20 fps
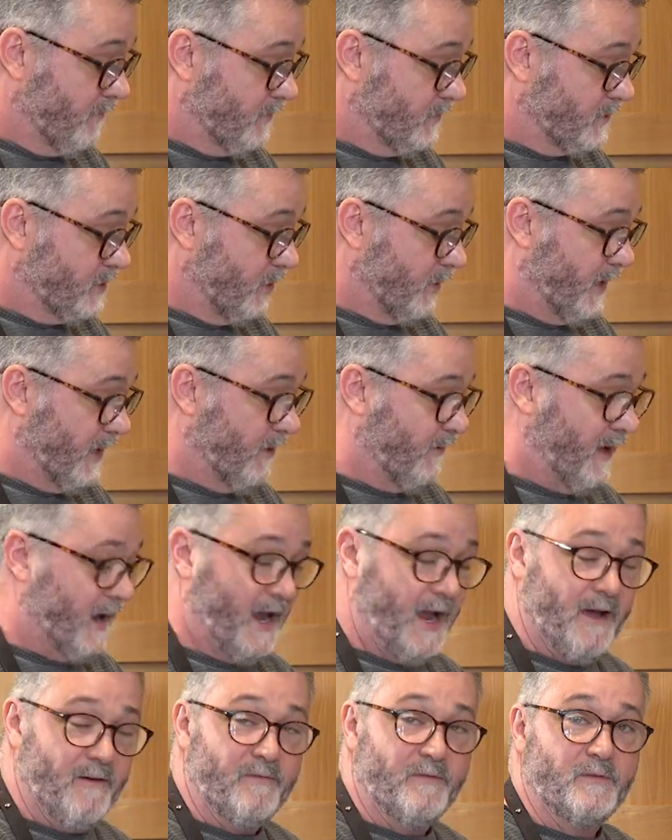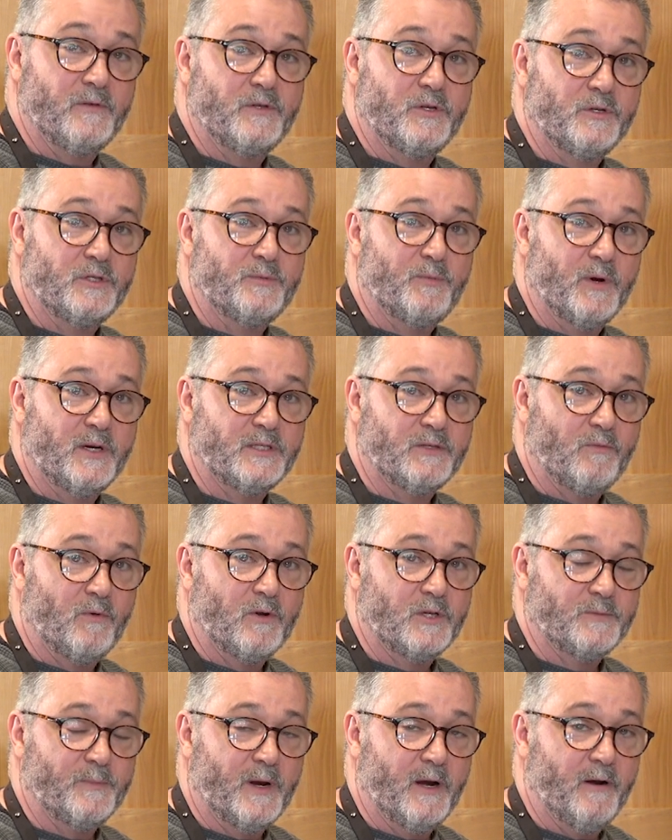So here I have 2 sprigs of
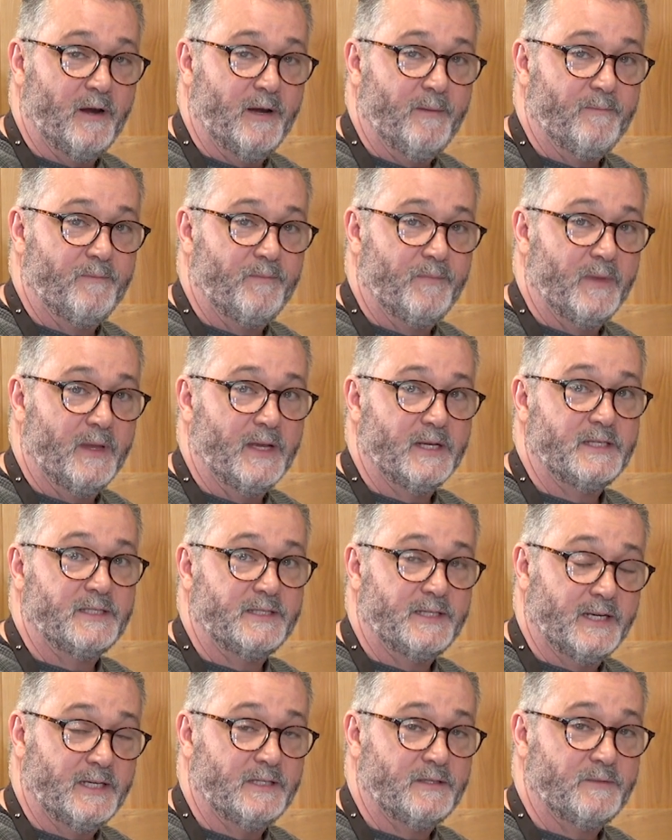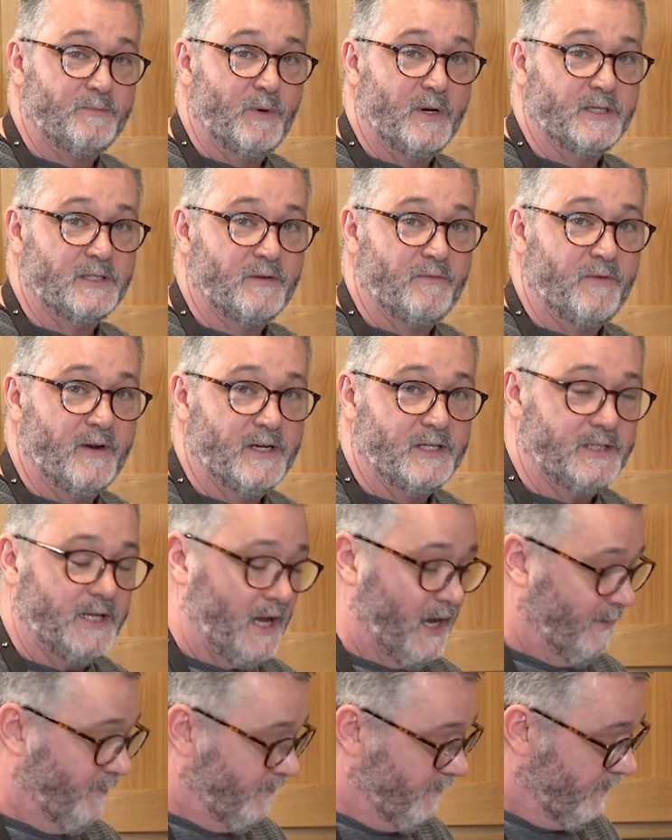rosemary and 6 sprigs of fresh
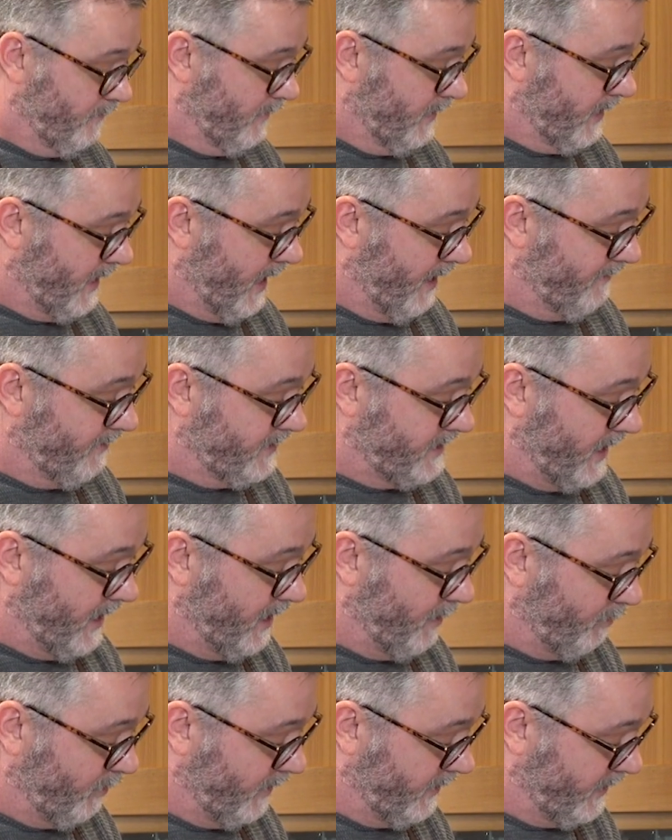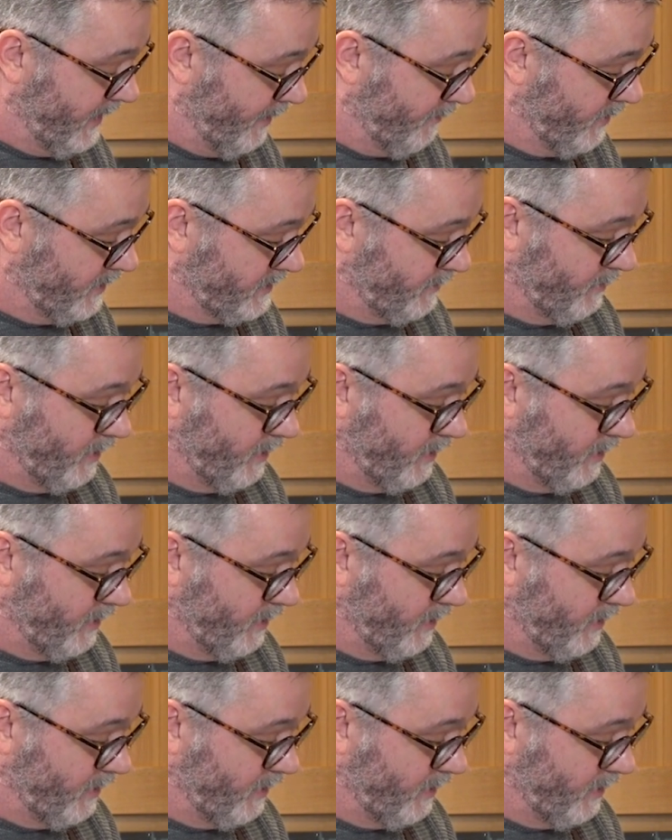thyme. And I have it tied up like that because I'm